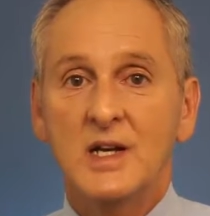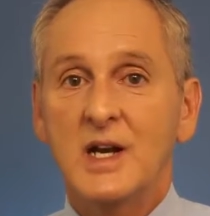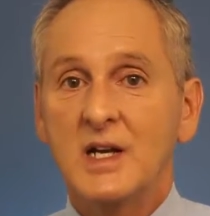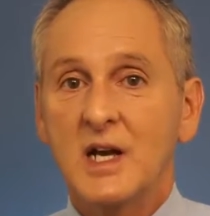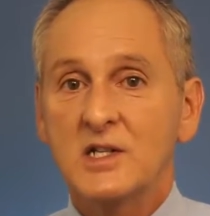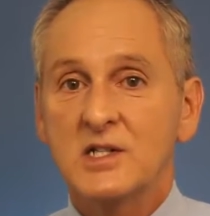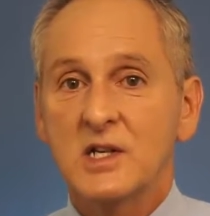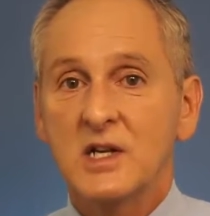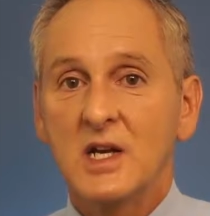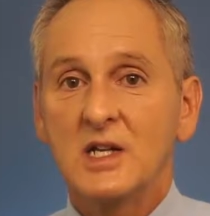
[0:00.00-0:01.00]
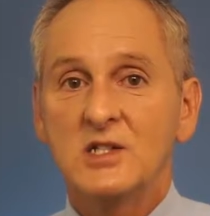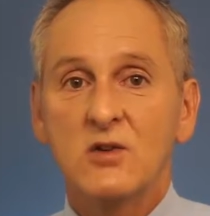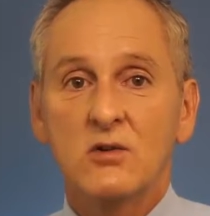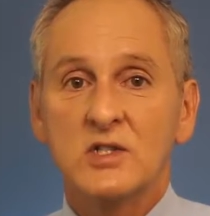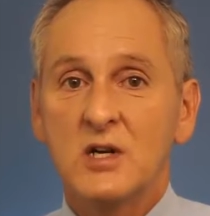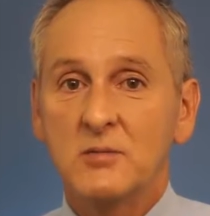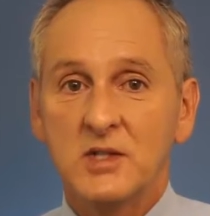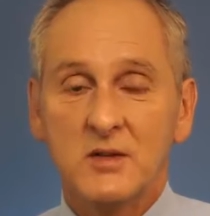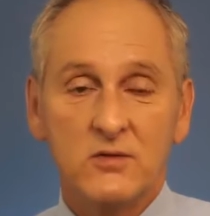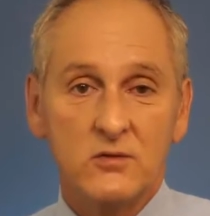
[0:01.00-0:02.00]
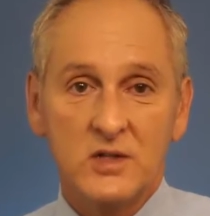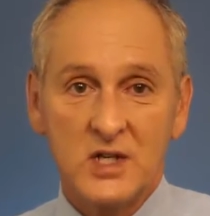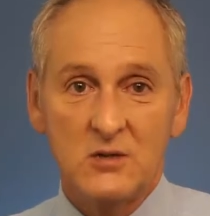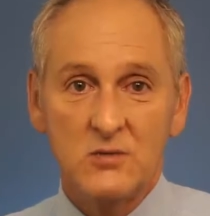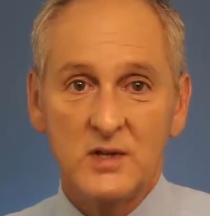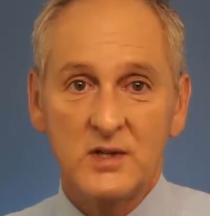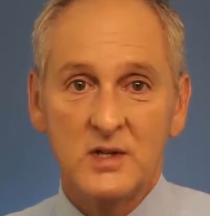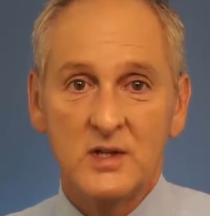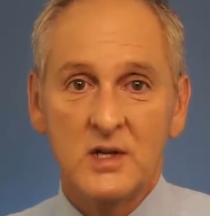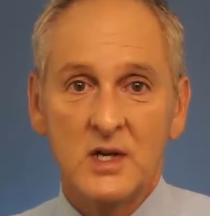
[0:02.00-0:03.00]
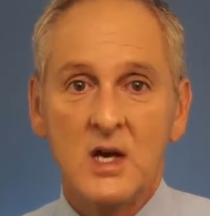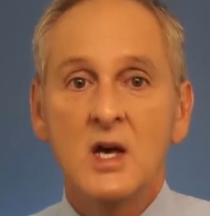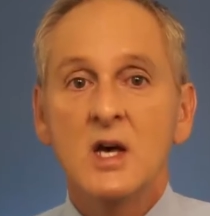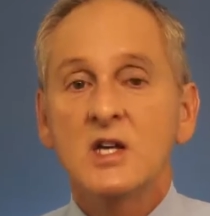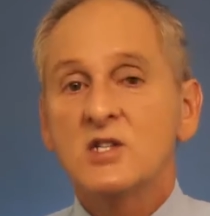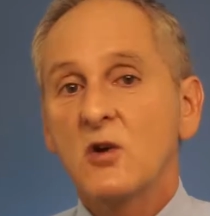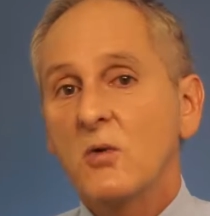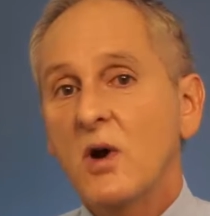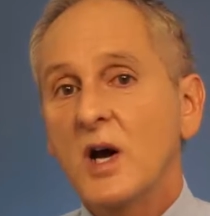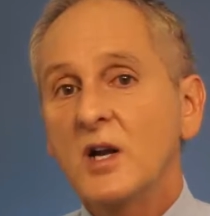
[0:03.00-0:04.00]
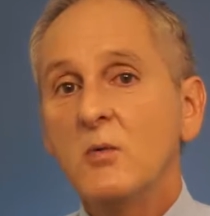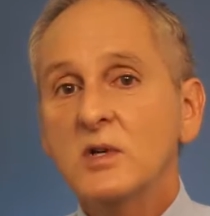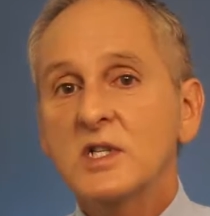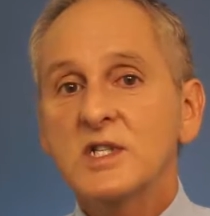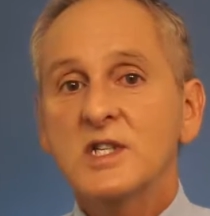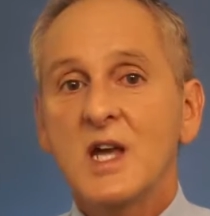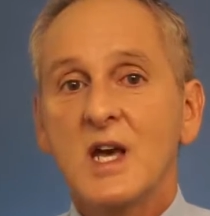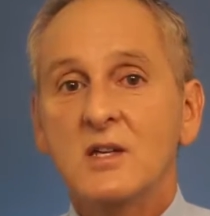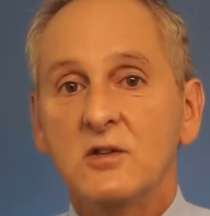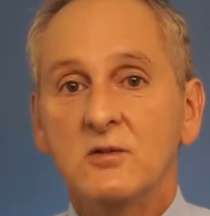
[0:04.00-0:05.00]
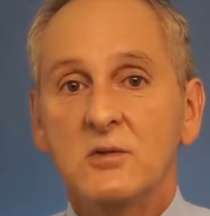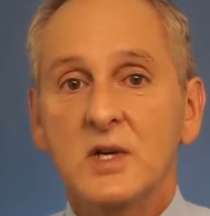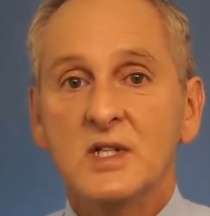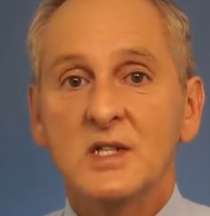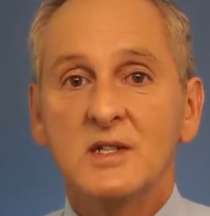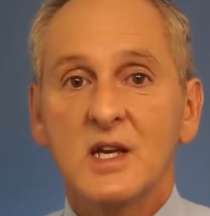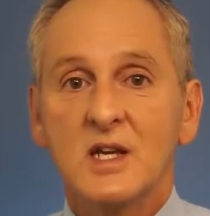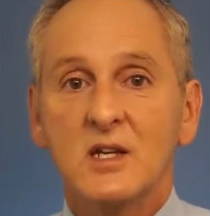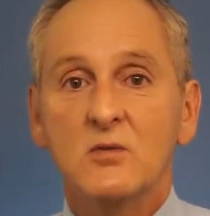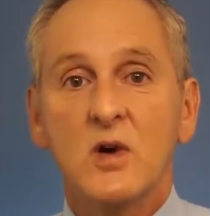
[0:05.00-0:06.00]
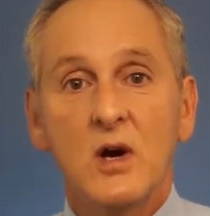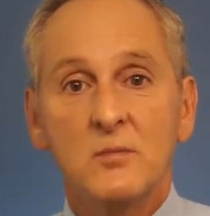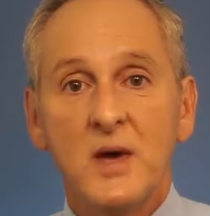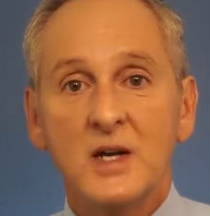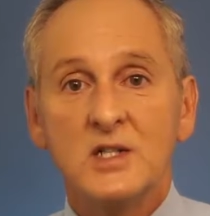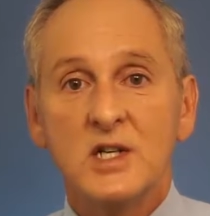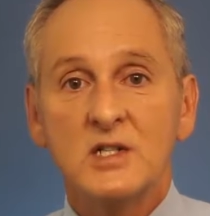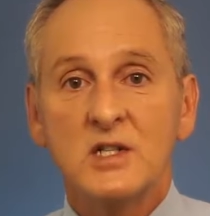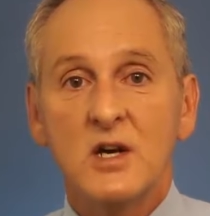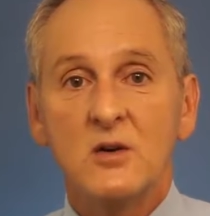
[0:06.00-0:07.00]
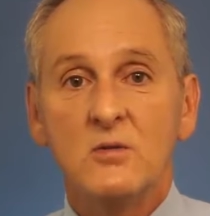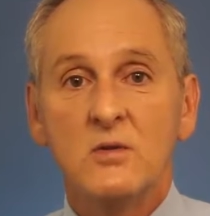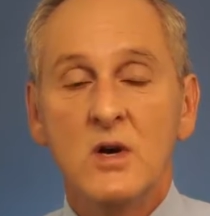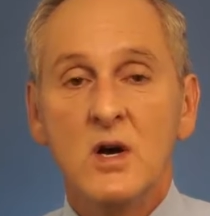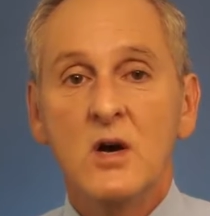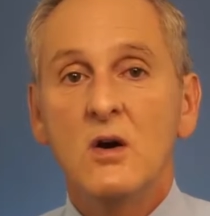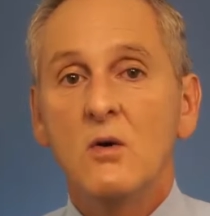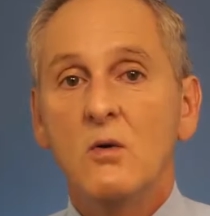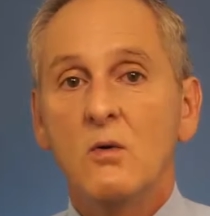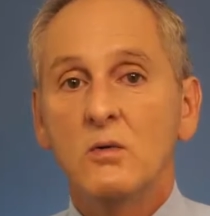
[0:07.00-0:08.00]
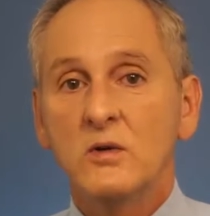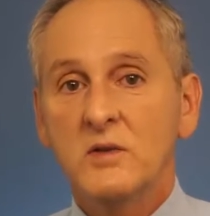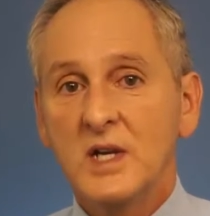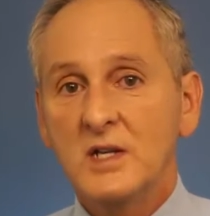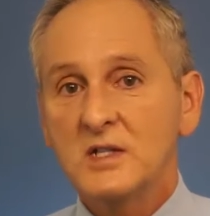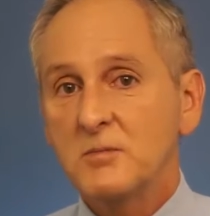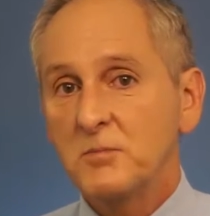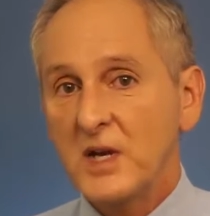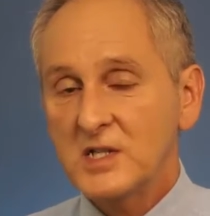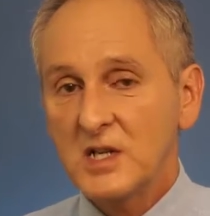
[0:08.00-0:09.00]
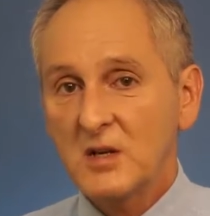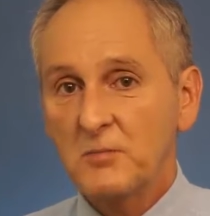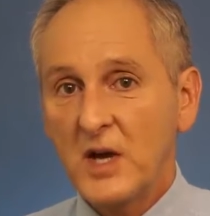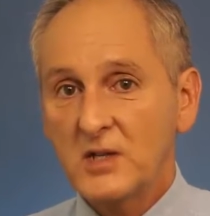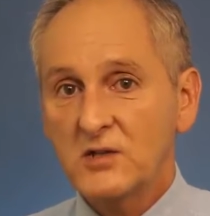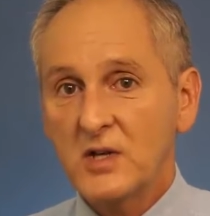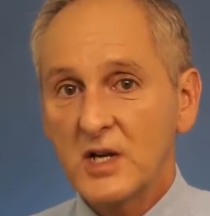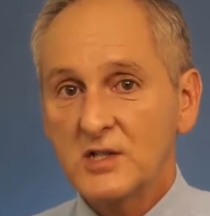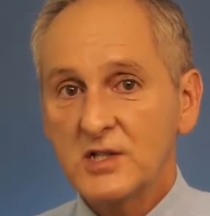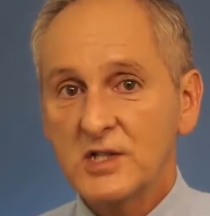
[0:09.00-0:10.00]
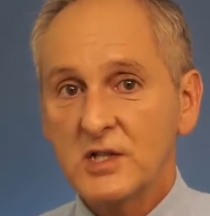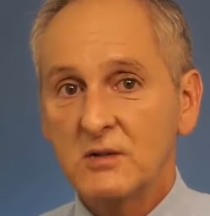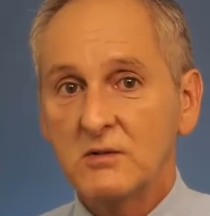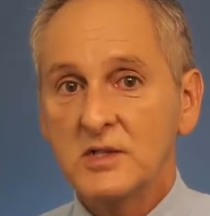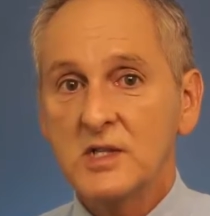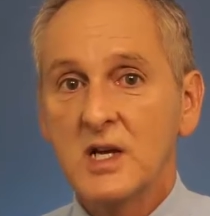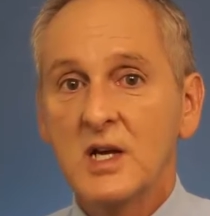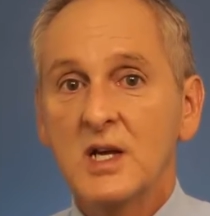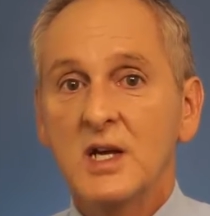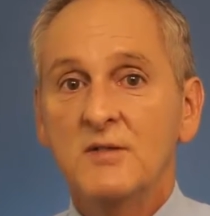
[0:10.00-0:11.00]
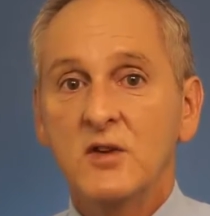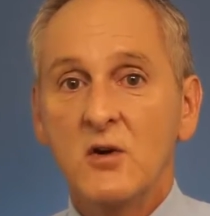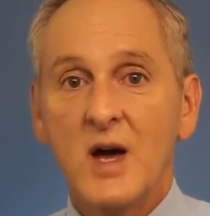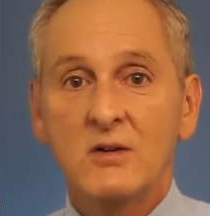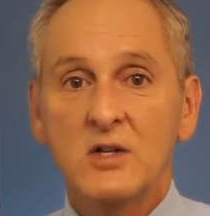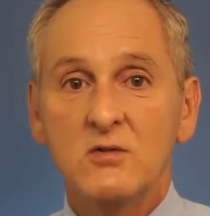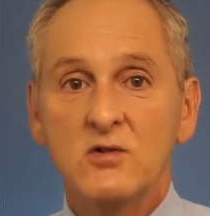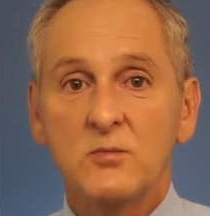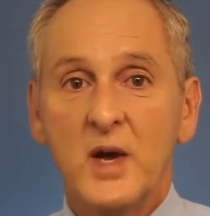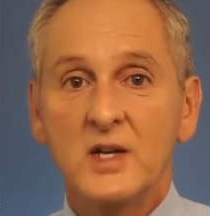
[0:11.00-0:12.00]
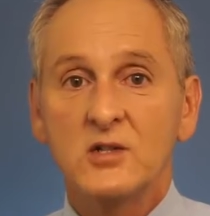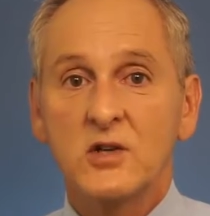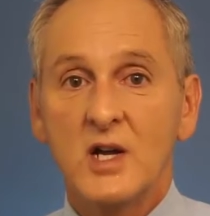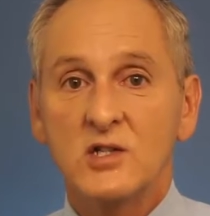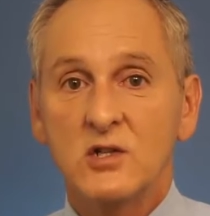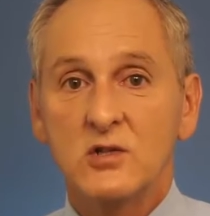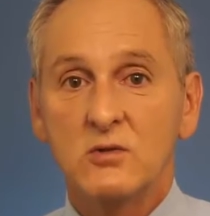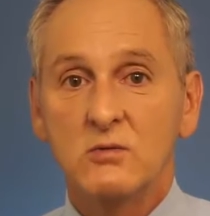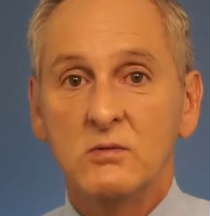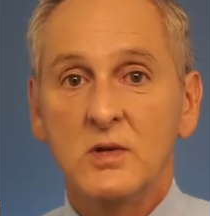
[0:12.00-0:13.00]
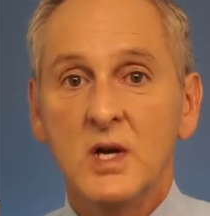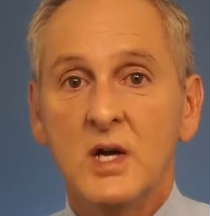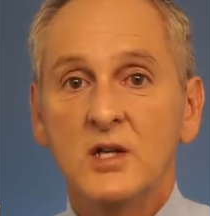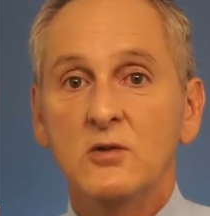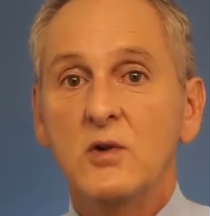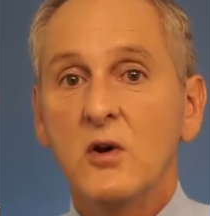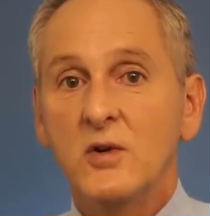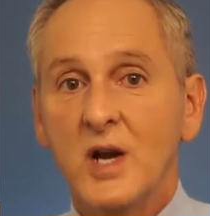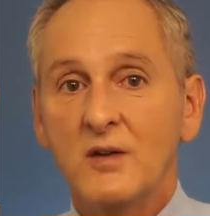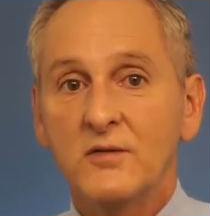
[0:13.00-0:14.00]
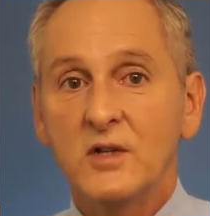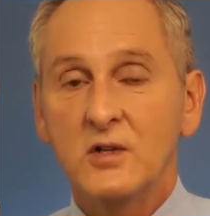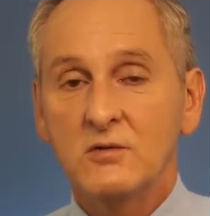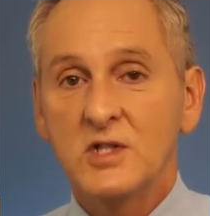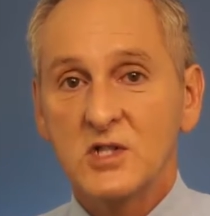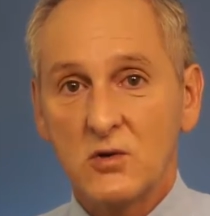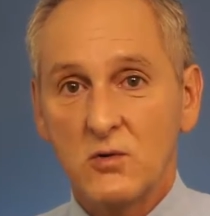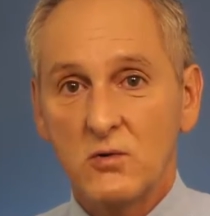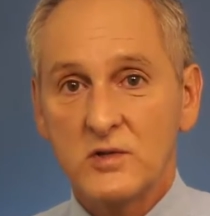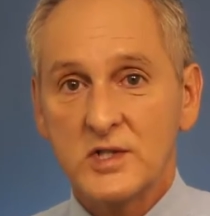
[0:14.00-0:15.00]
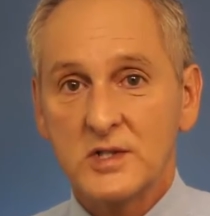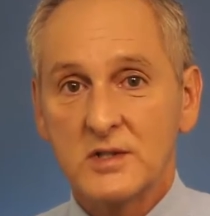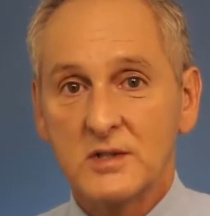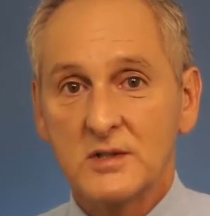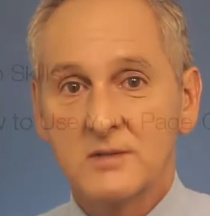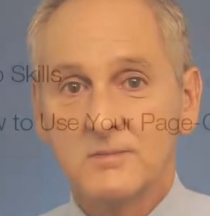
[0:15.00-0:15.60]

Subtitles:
And in any case, it's not terribly difficult to deal with. So I don't want to scare you into thinking you can't manage SEO. All you need is some basic page creation skills. If you know how to use your page creation tool, you know enough to use this course.